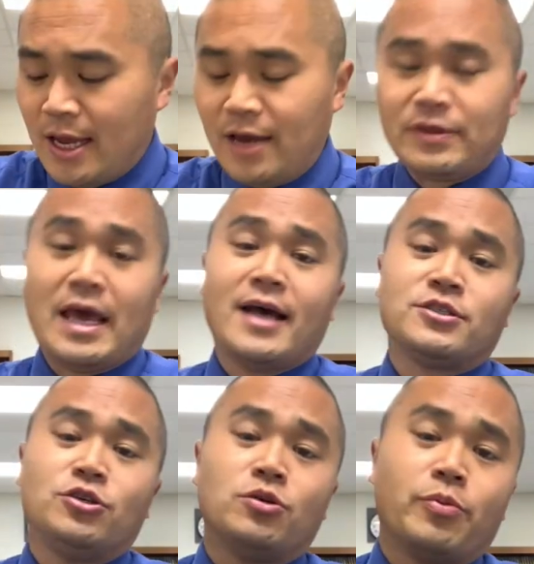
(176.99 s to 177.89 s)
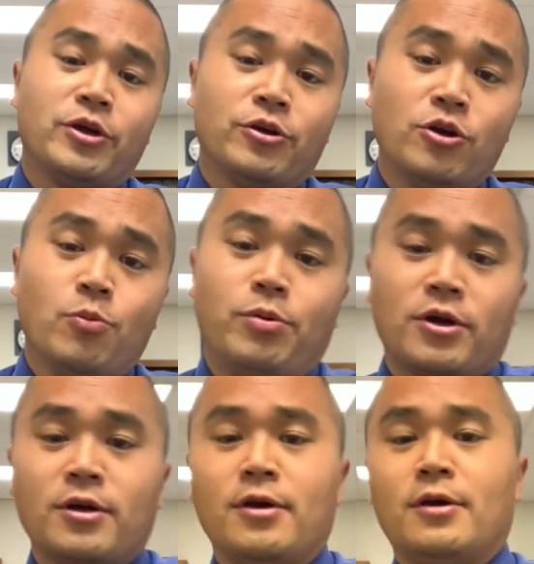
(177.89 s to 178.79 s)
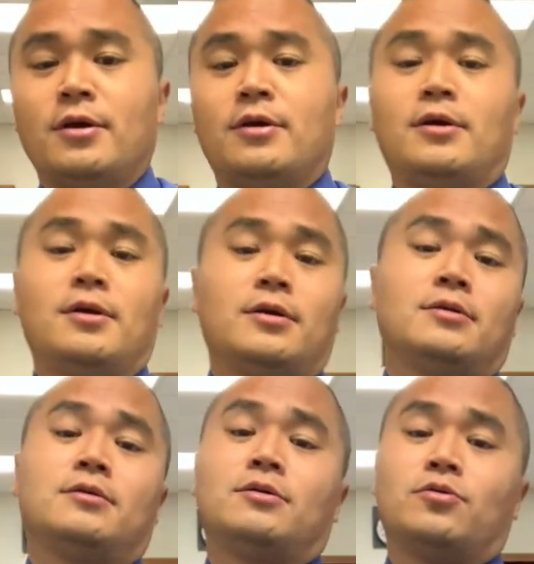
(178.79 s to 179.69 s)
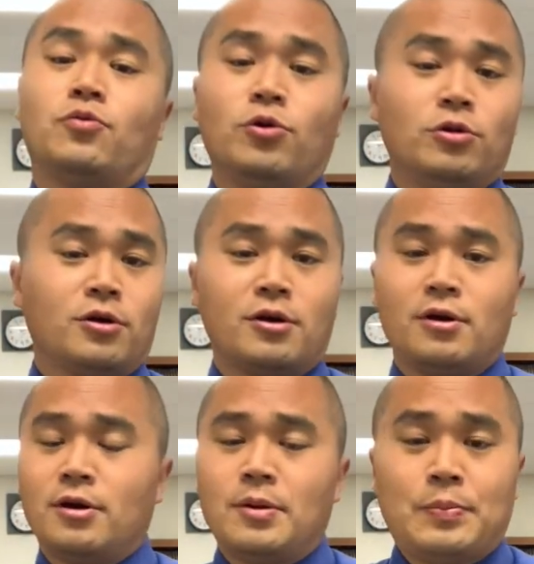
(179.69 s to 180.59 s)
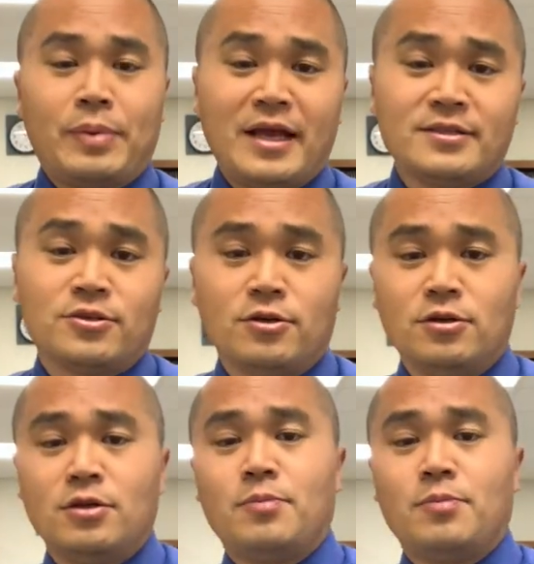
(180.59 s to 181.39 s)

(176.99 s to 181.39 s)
If they ask you to bring your notebook, ruler, pencil,